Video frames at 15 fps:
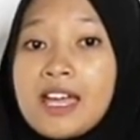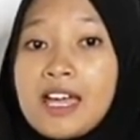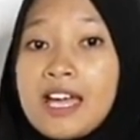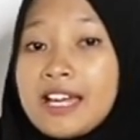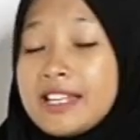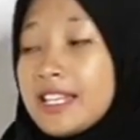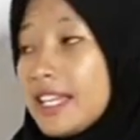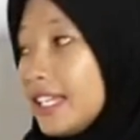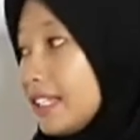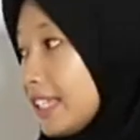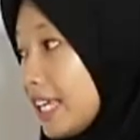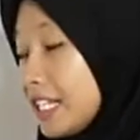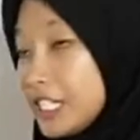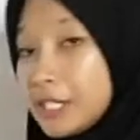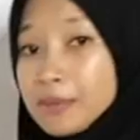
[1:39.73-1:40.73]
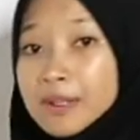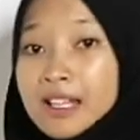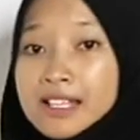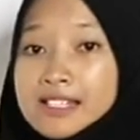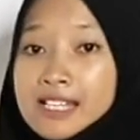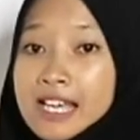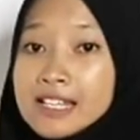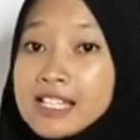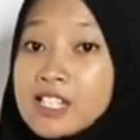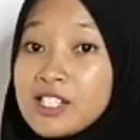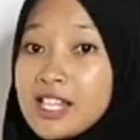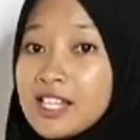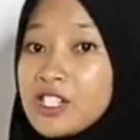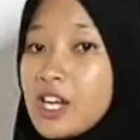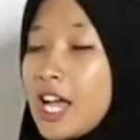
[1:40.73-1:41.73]
And intangible assets
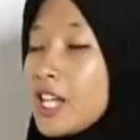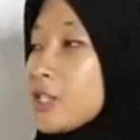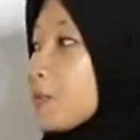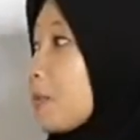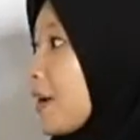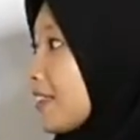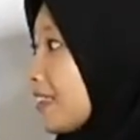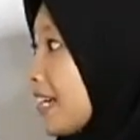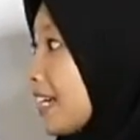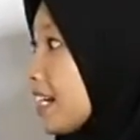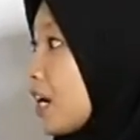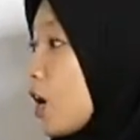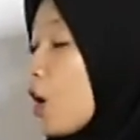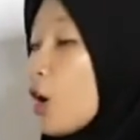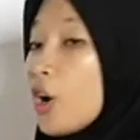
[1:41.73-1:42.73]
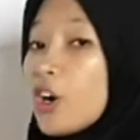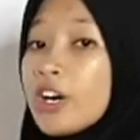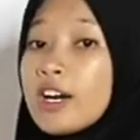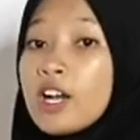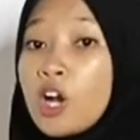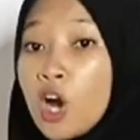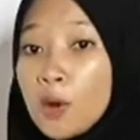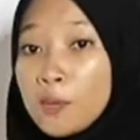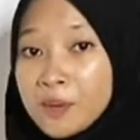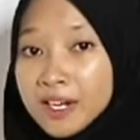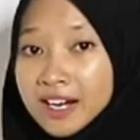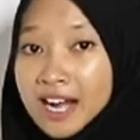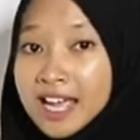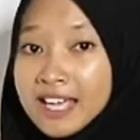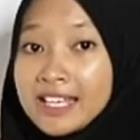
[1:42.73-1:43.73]
such as patent or
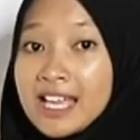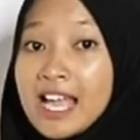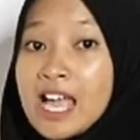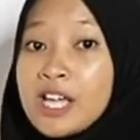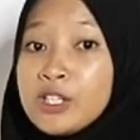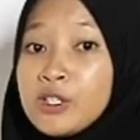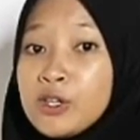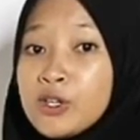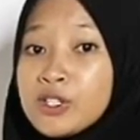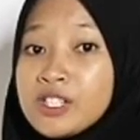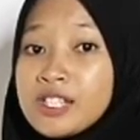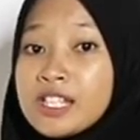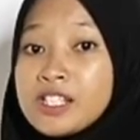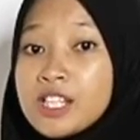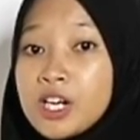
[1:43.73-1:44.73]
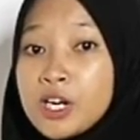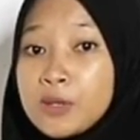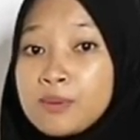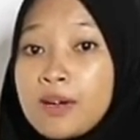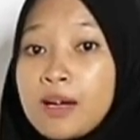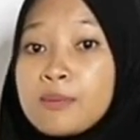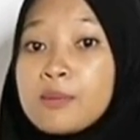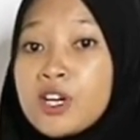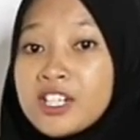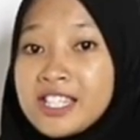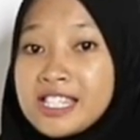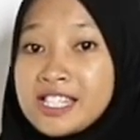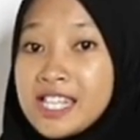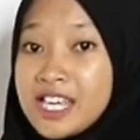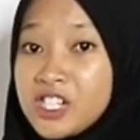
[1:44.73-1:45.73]
copyright use the term
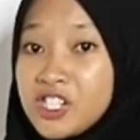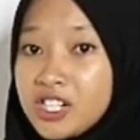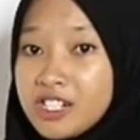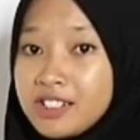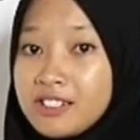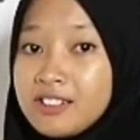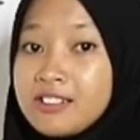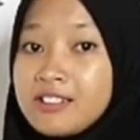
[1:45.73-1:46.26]
amortization.